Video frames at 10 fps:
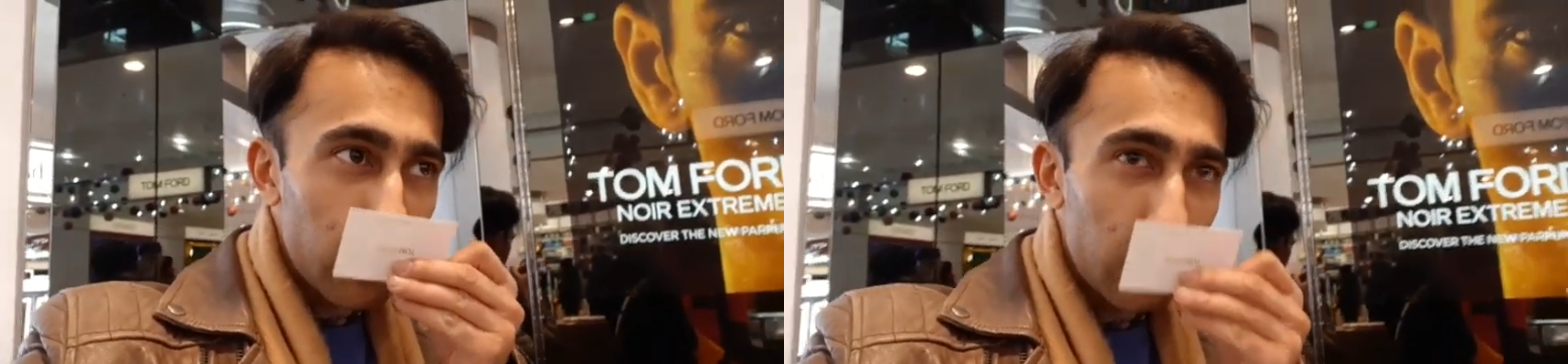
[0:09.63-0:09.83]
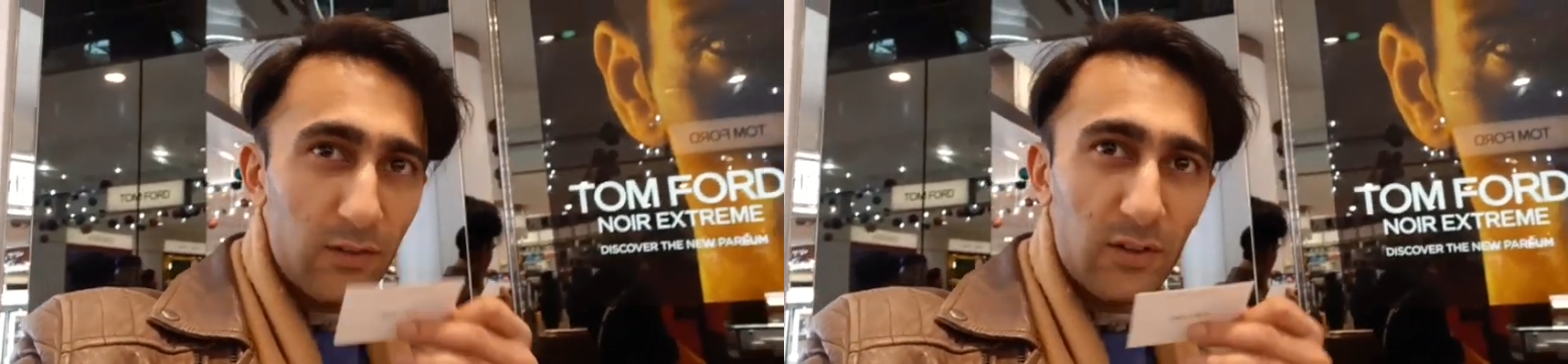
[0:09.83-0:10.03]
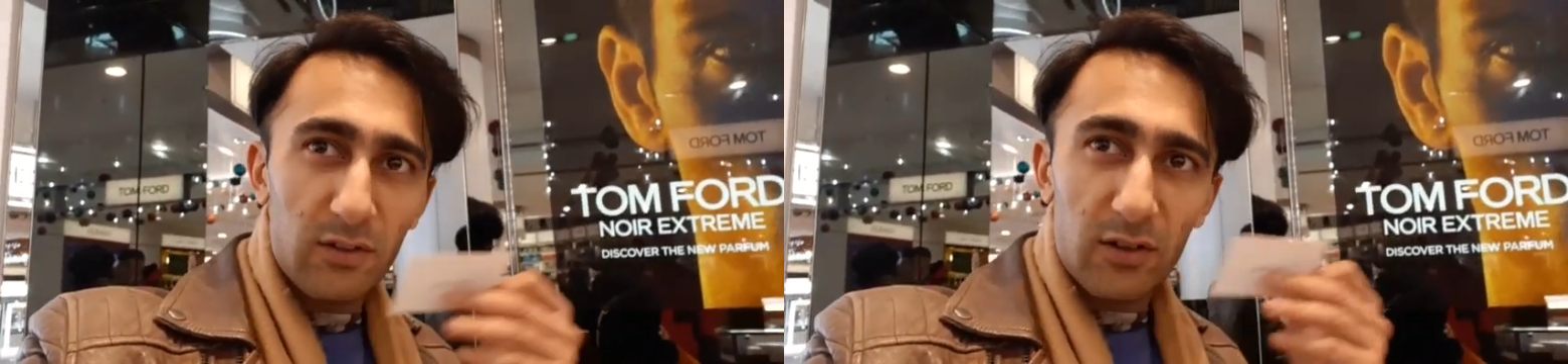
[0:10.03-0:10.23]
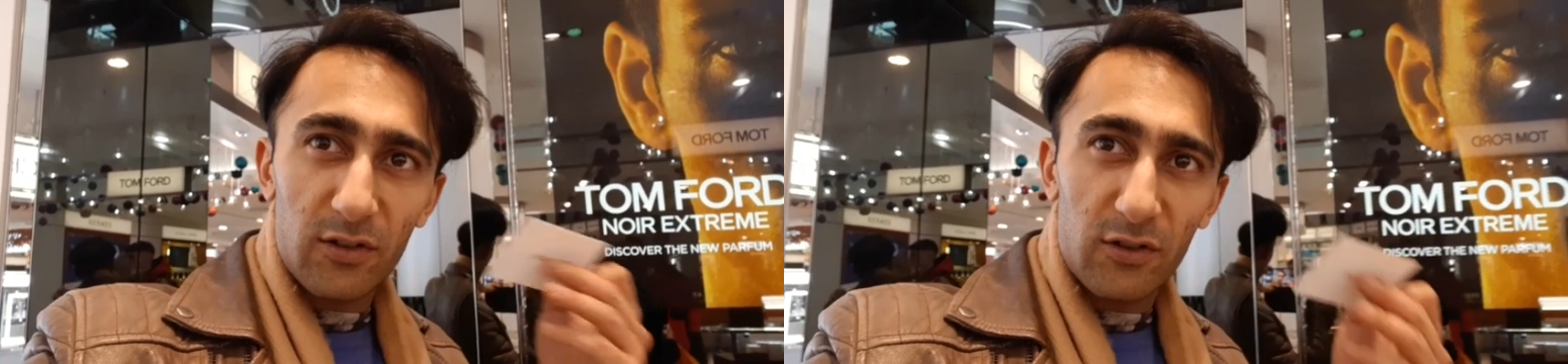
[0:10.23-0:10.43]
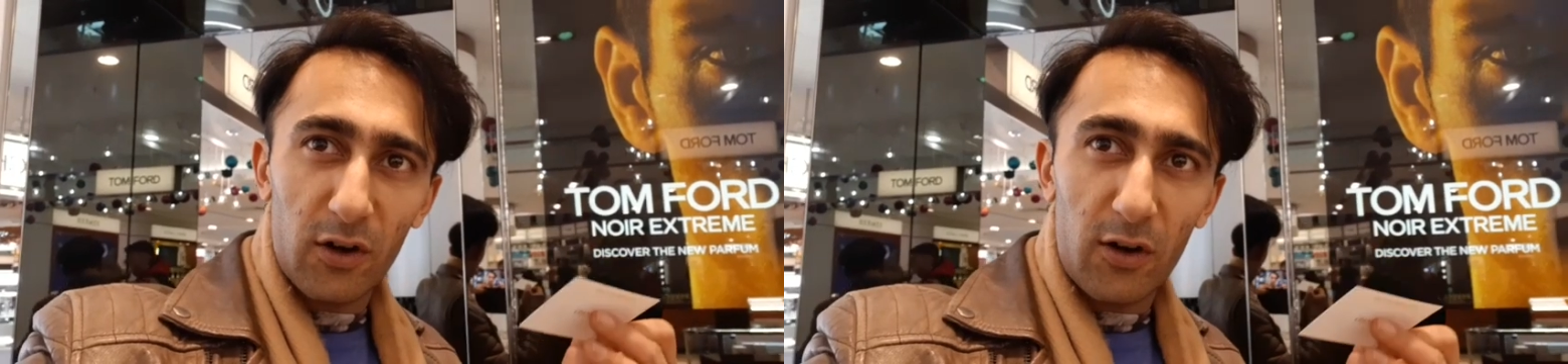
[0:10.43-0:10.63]
This is a
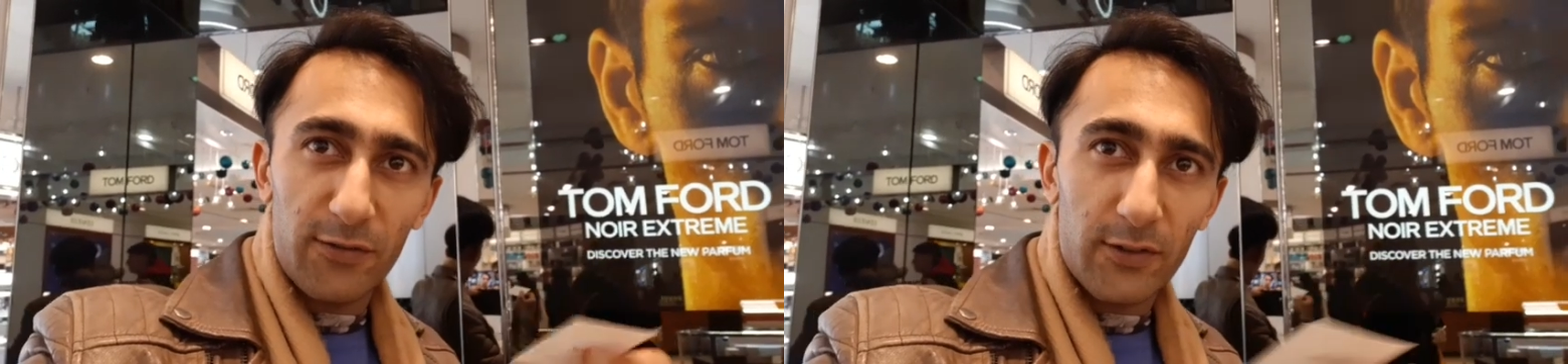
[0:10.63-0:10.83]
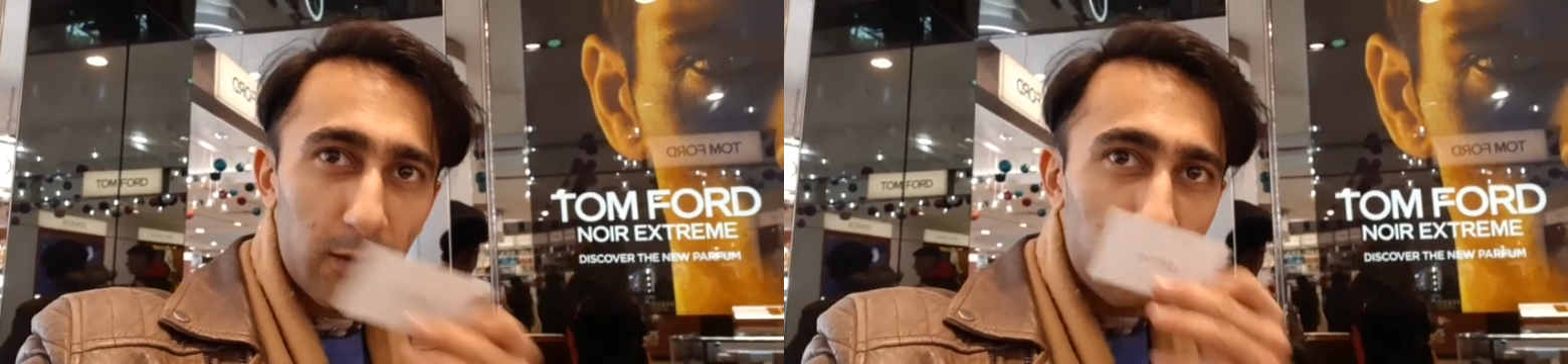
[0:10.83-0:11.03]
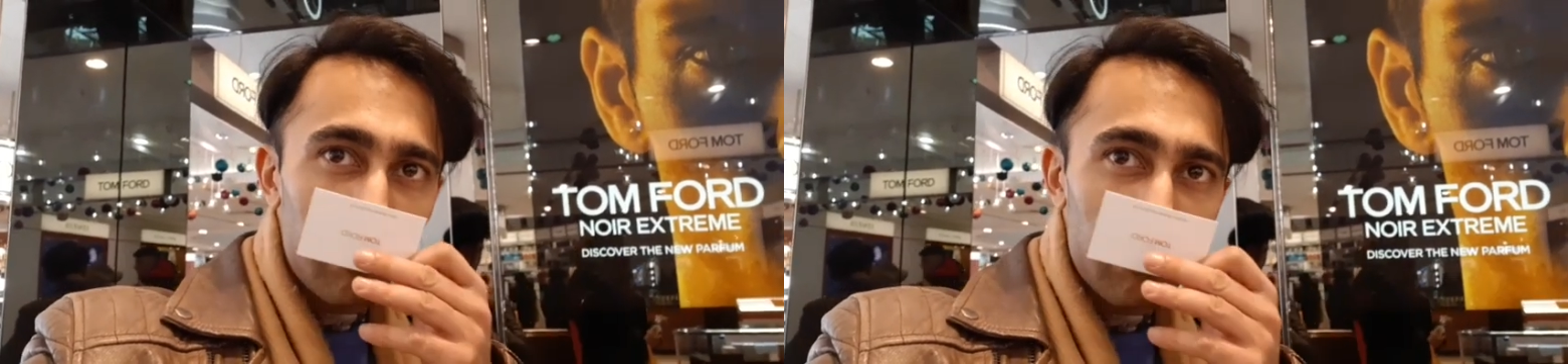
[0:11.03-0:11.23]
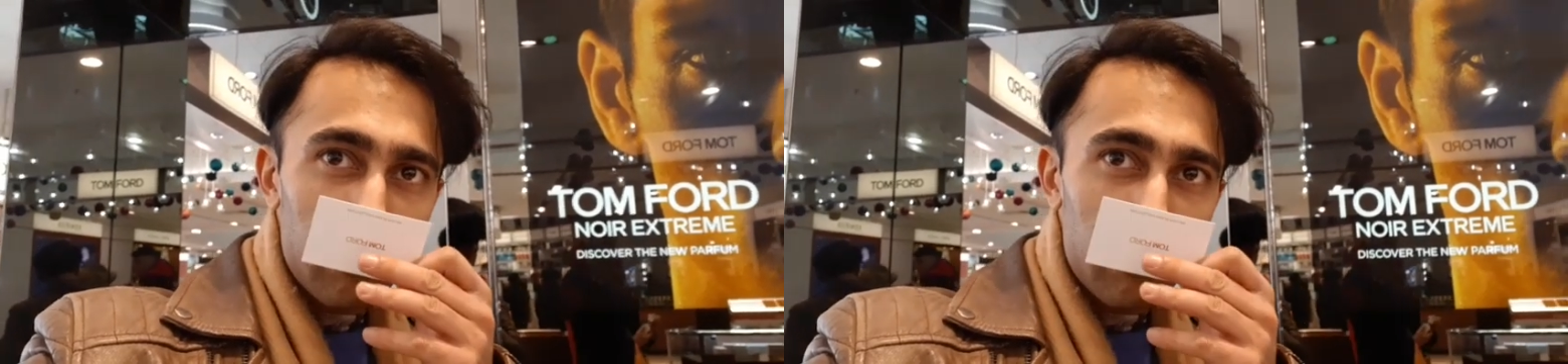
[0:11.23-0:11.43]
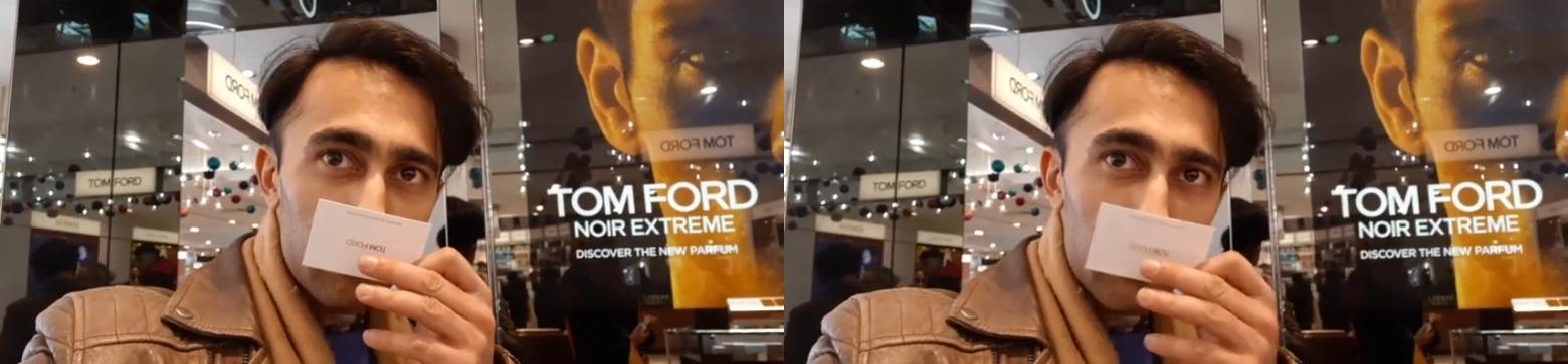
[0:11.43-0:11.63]
soft,
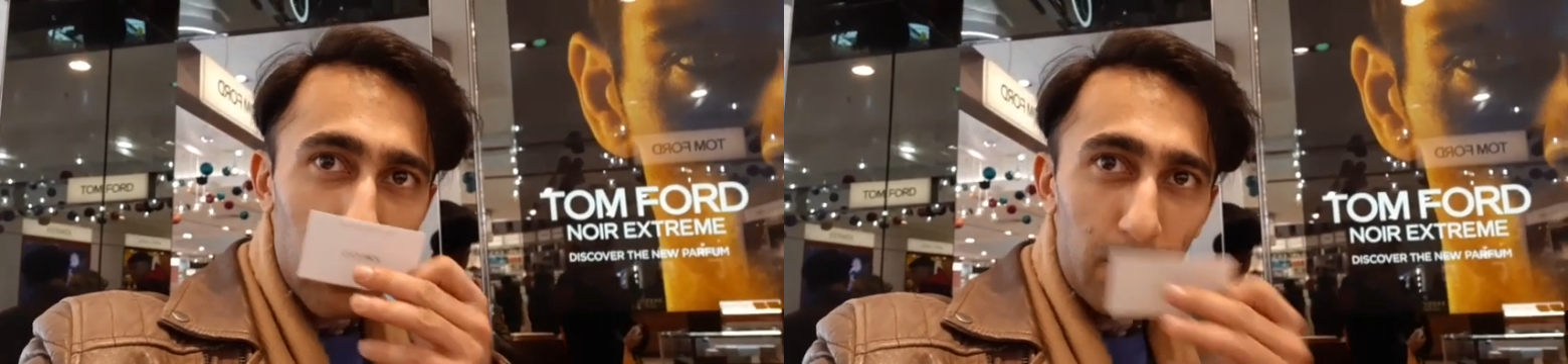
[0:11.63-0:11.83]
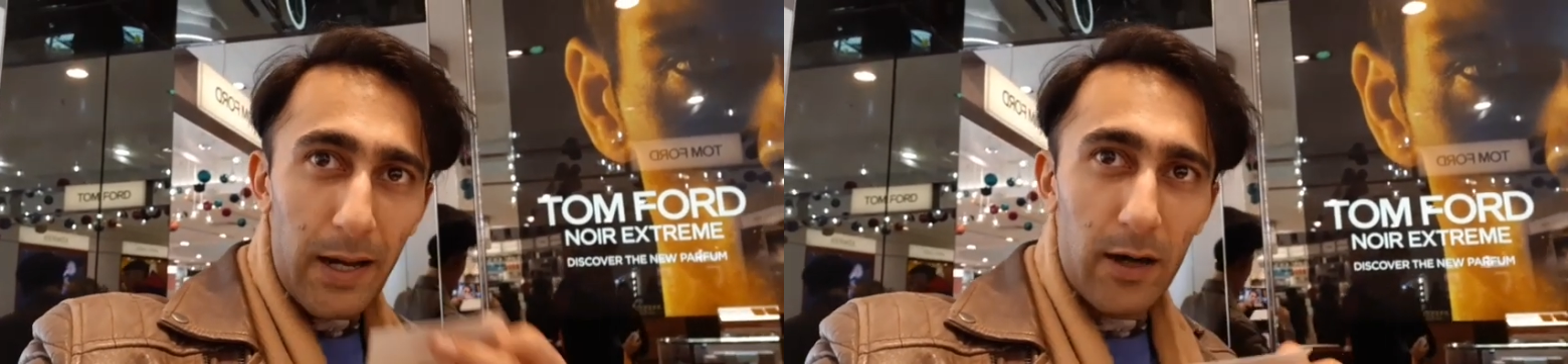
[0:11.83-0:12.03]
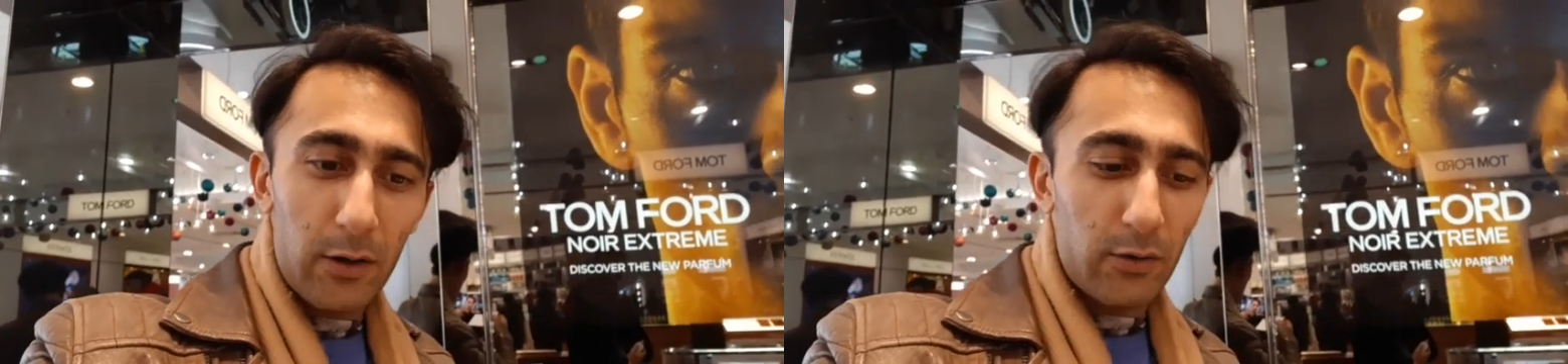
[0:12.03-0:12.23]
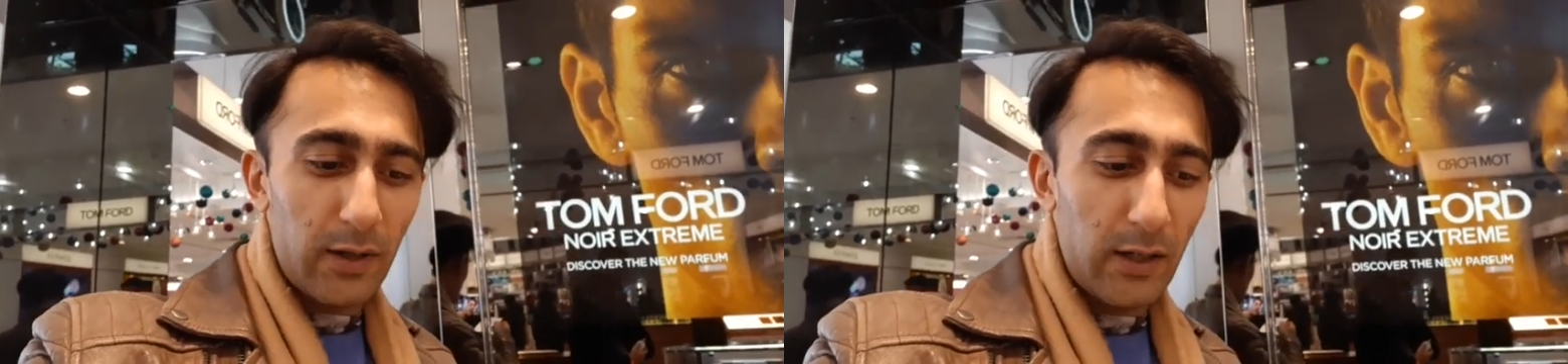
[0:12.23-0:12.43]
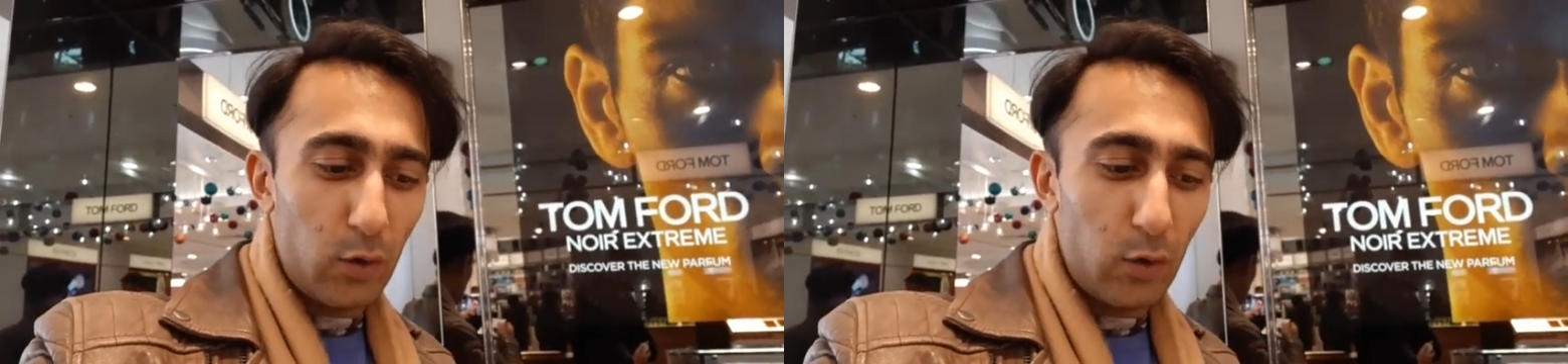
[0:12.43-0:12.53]
powdery,